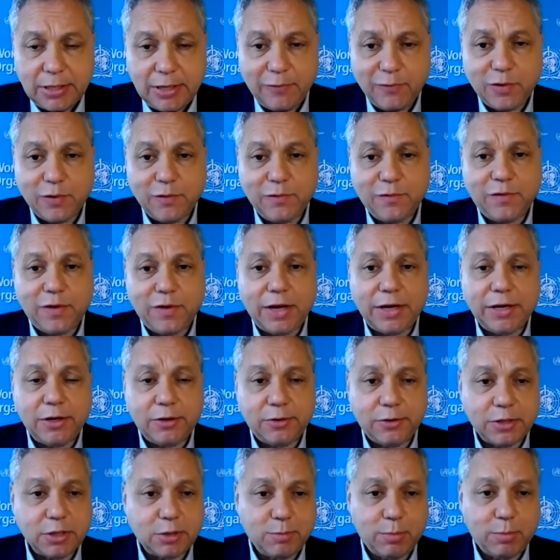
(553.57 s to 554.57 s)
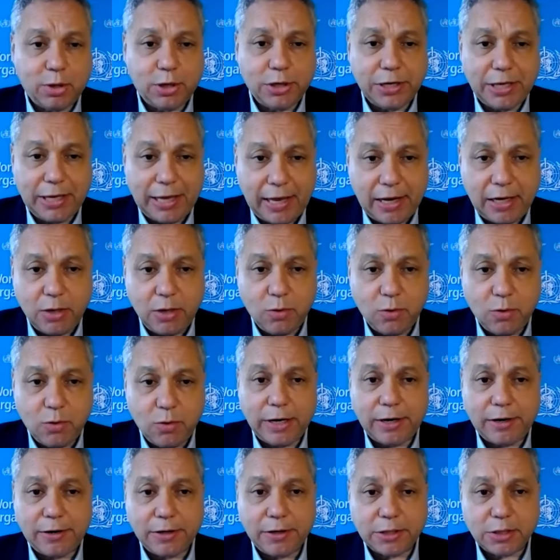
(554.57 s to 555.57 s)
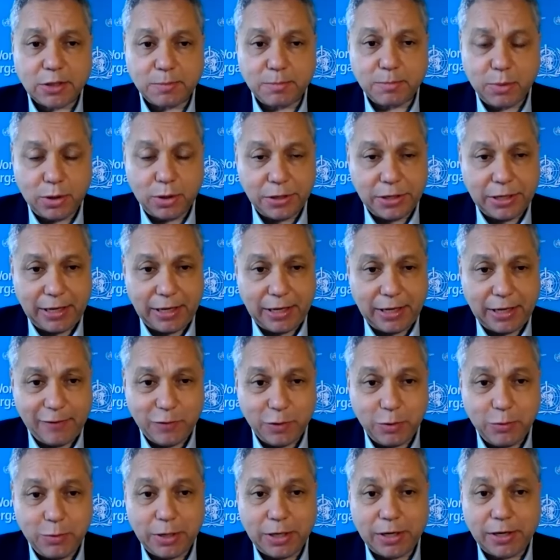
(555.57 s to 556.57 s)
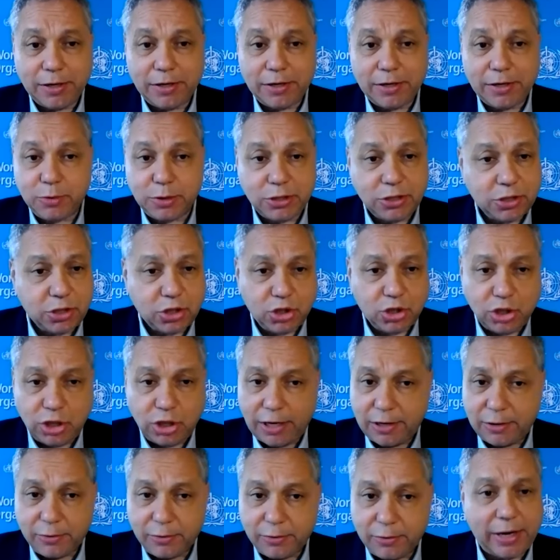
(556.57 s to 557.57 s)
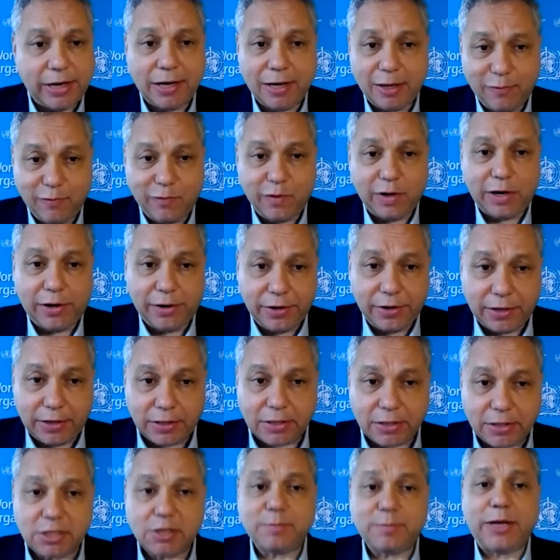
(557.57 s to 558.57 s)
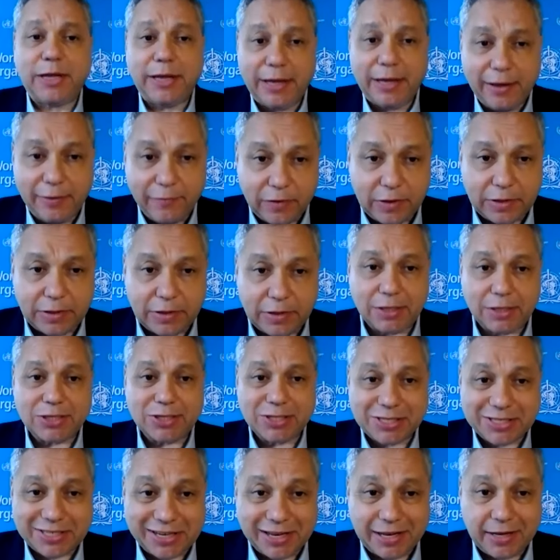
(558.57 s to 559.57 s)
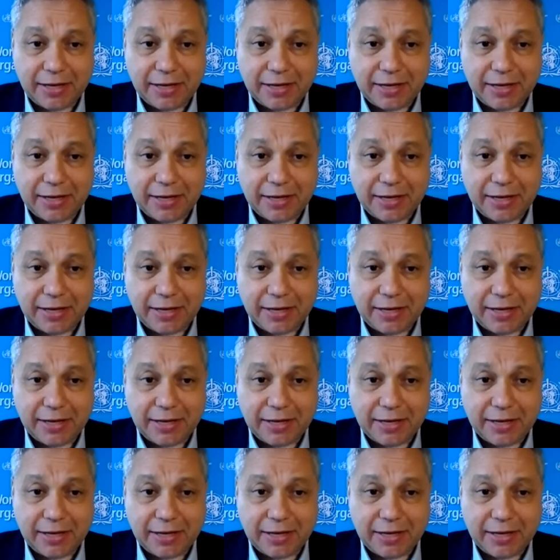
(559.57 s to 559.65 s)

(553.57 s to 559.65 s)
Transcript: If the fire is burning anywhere, it's burning everywhere, and we're just generating variants by having this